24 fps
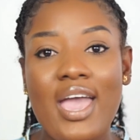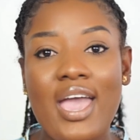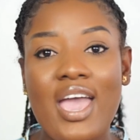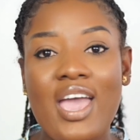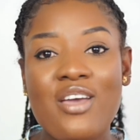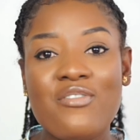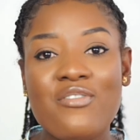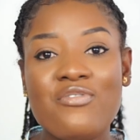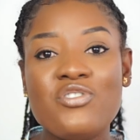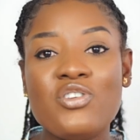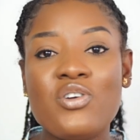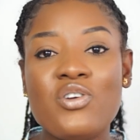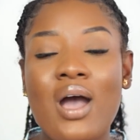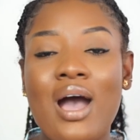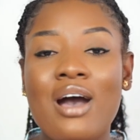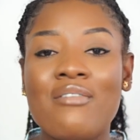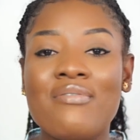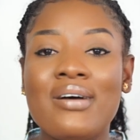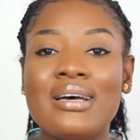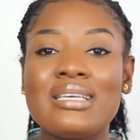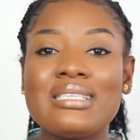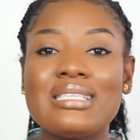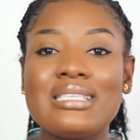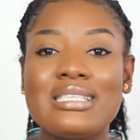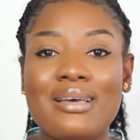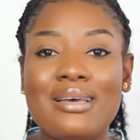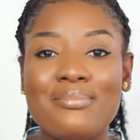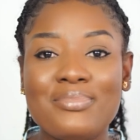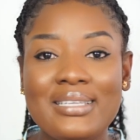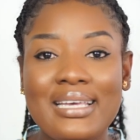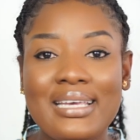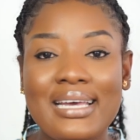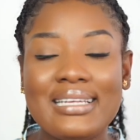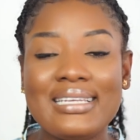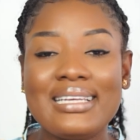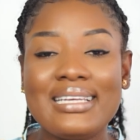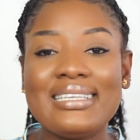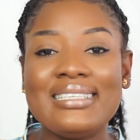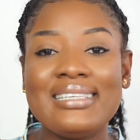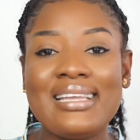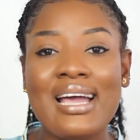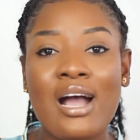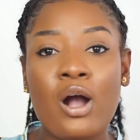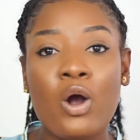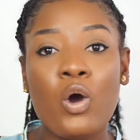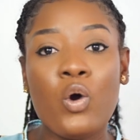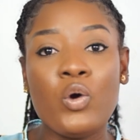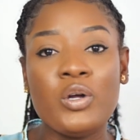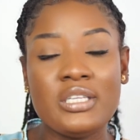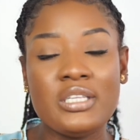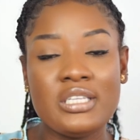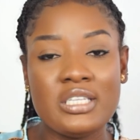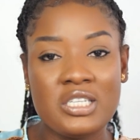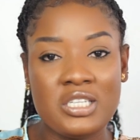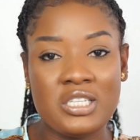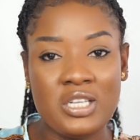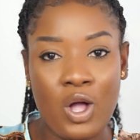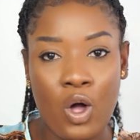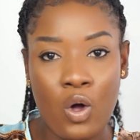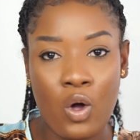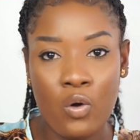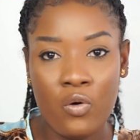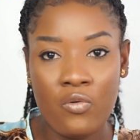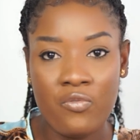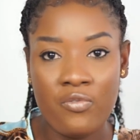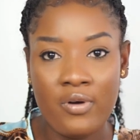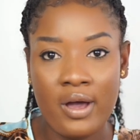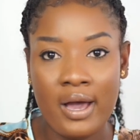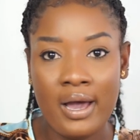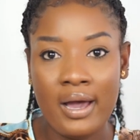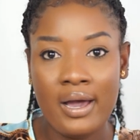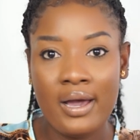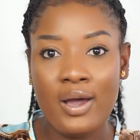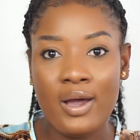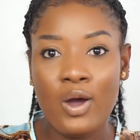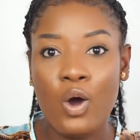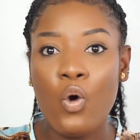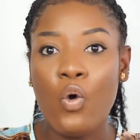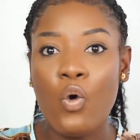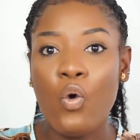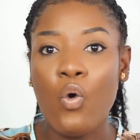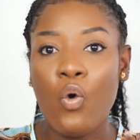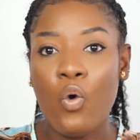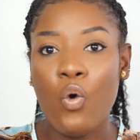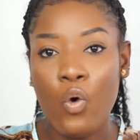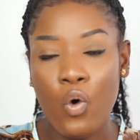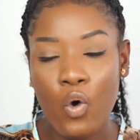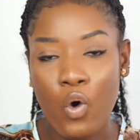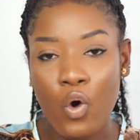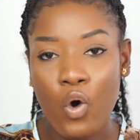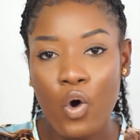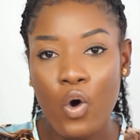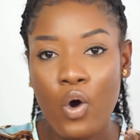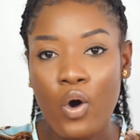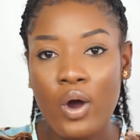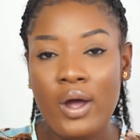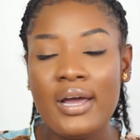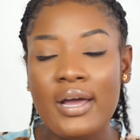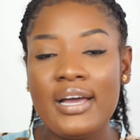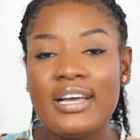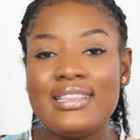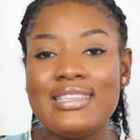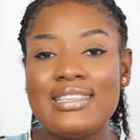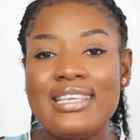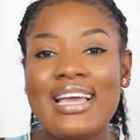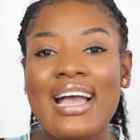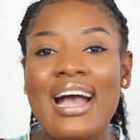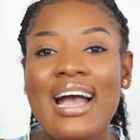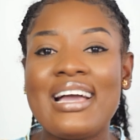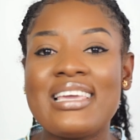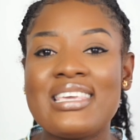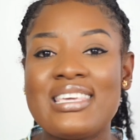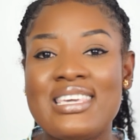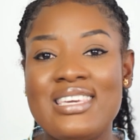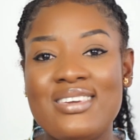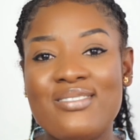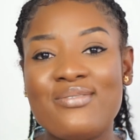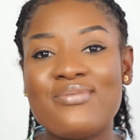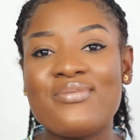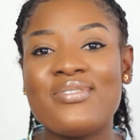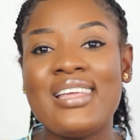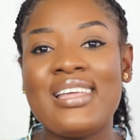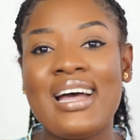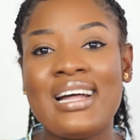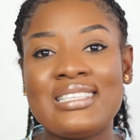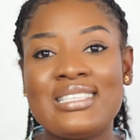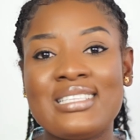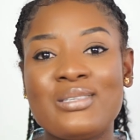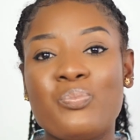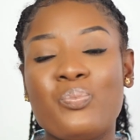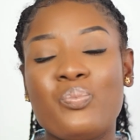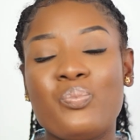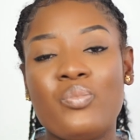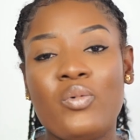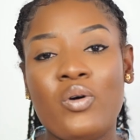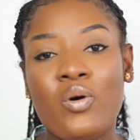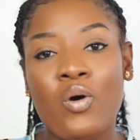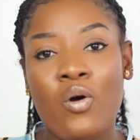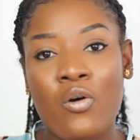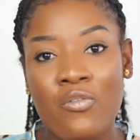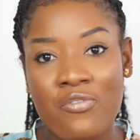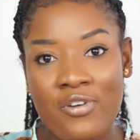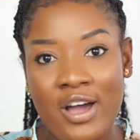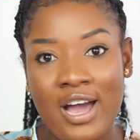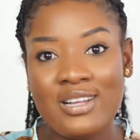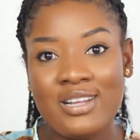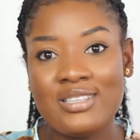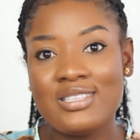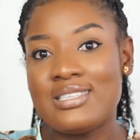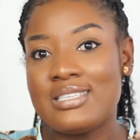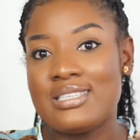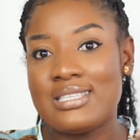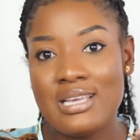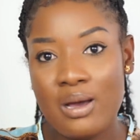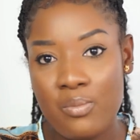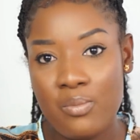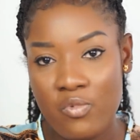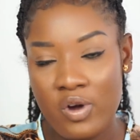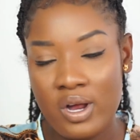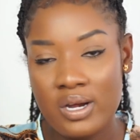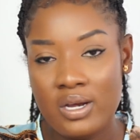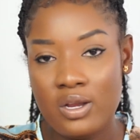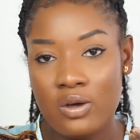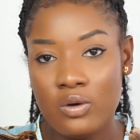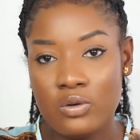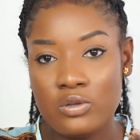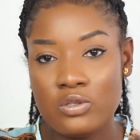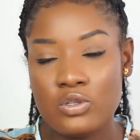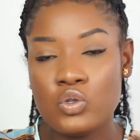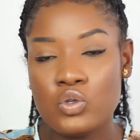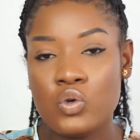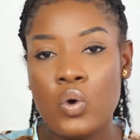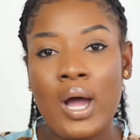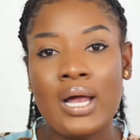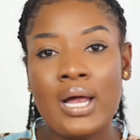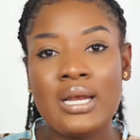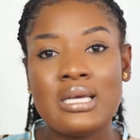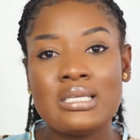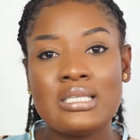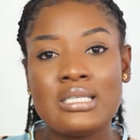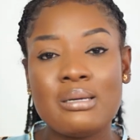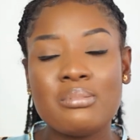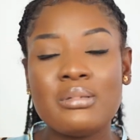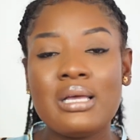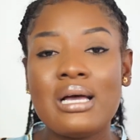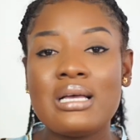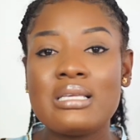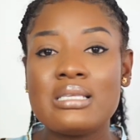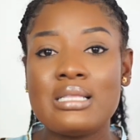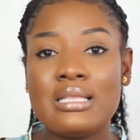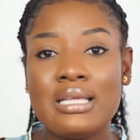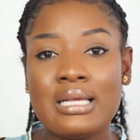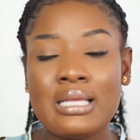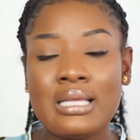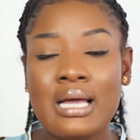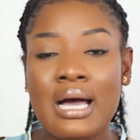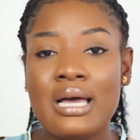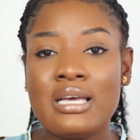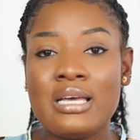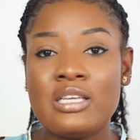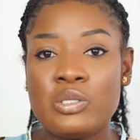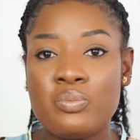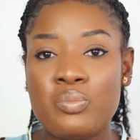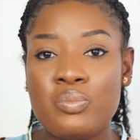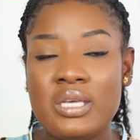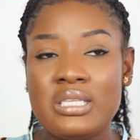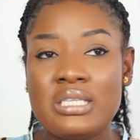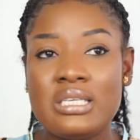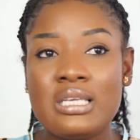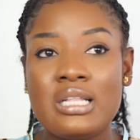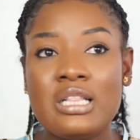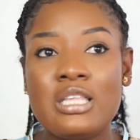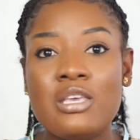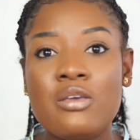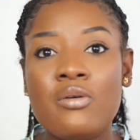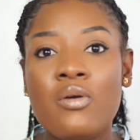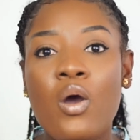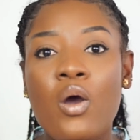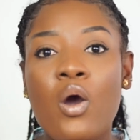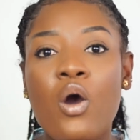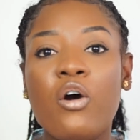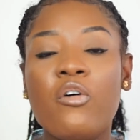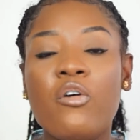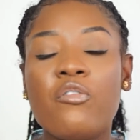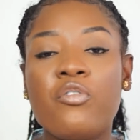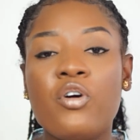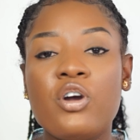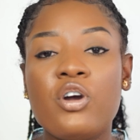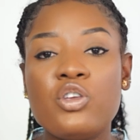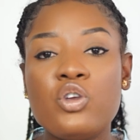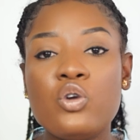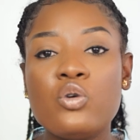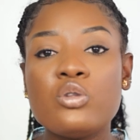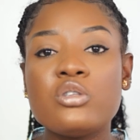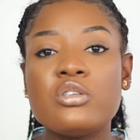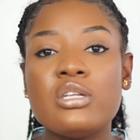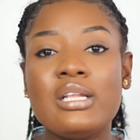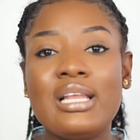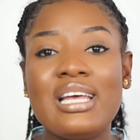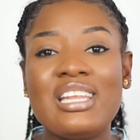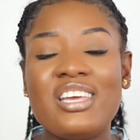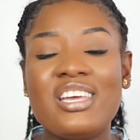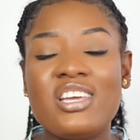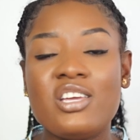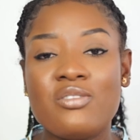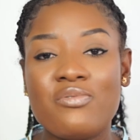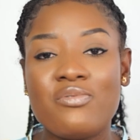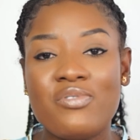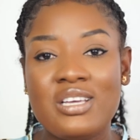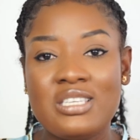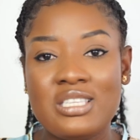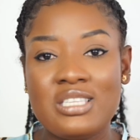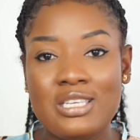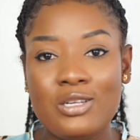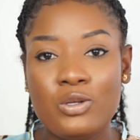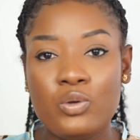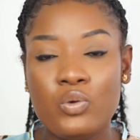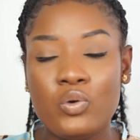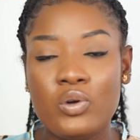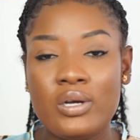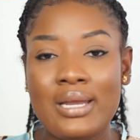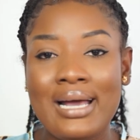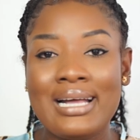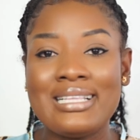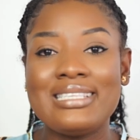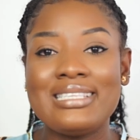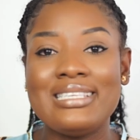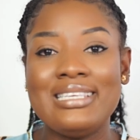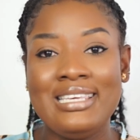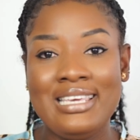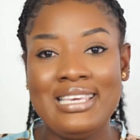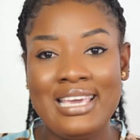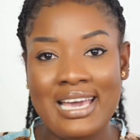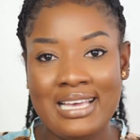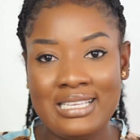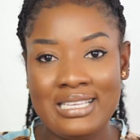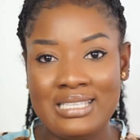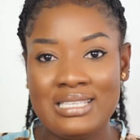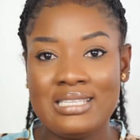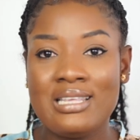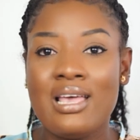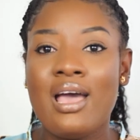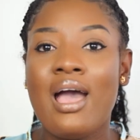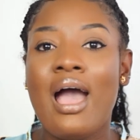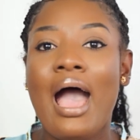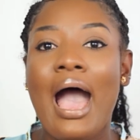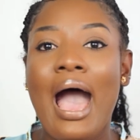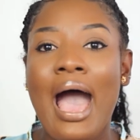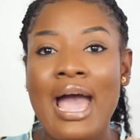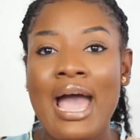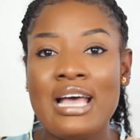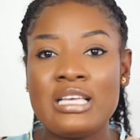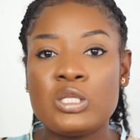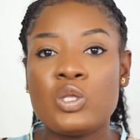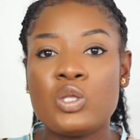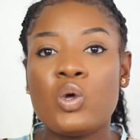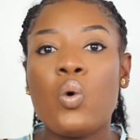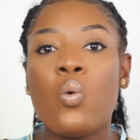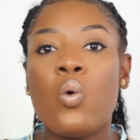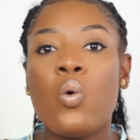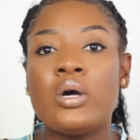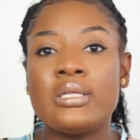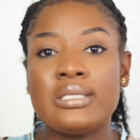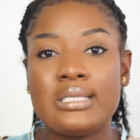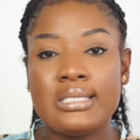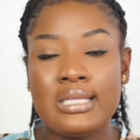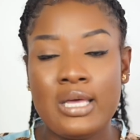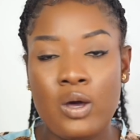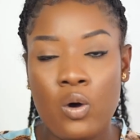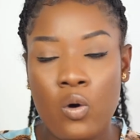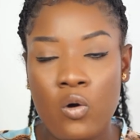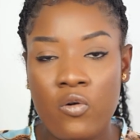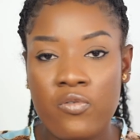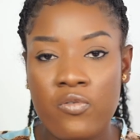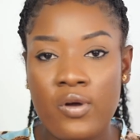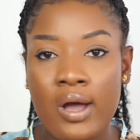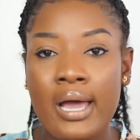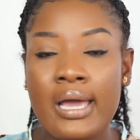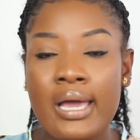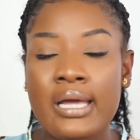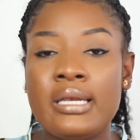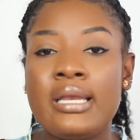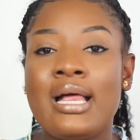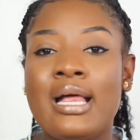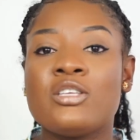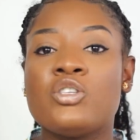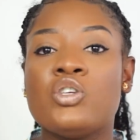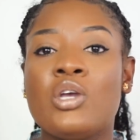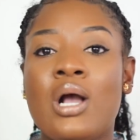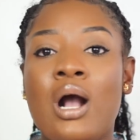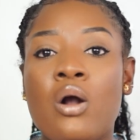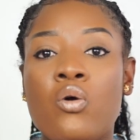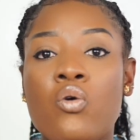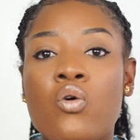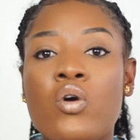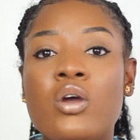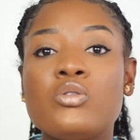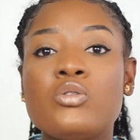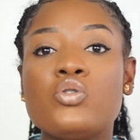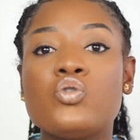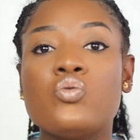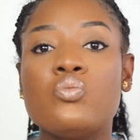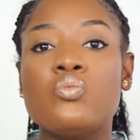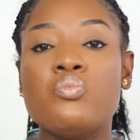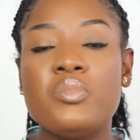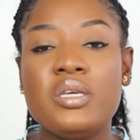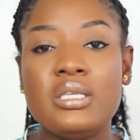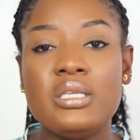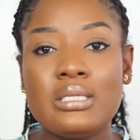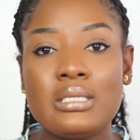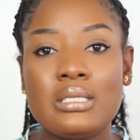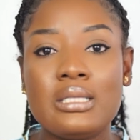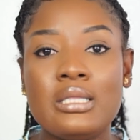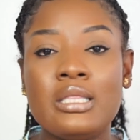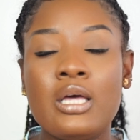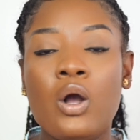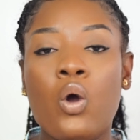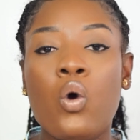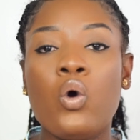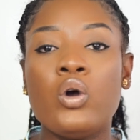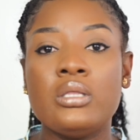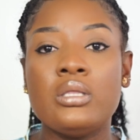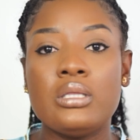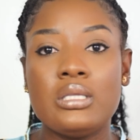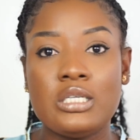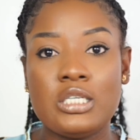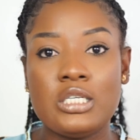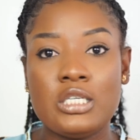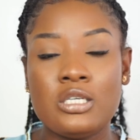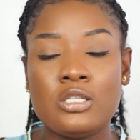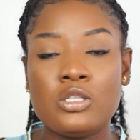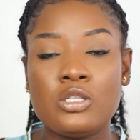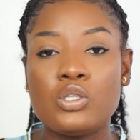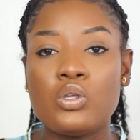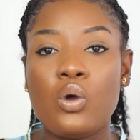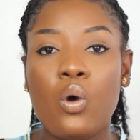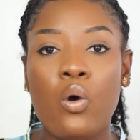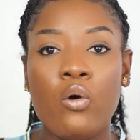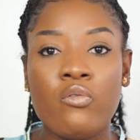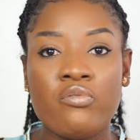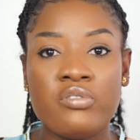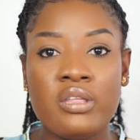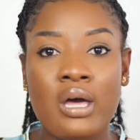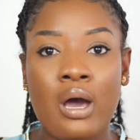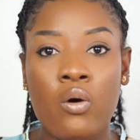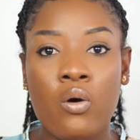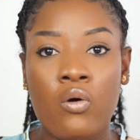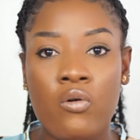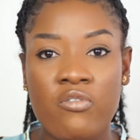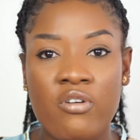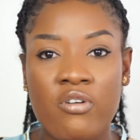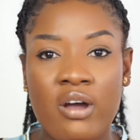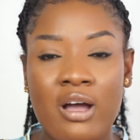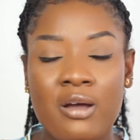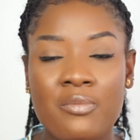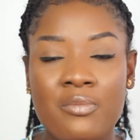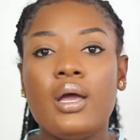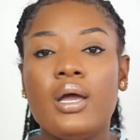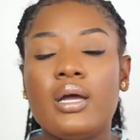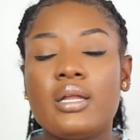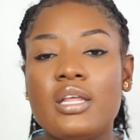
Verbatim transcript: if you have accepted that conditional offer or they can give that offer to someone else so an acceptance letter is basically for you to let the university know that yes I still want the offer and that you are going to meet the conditions of that offer.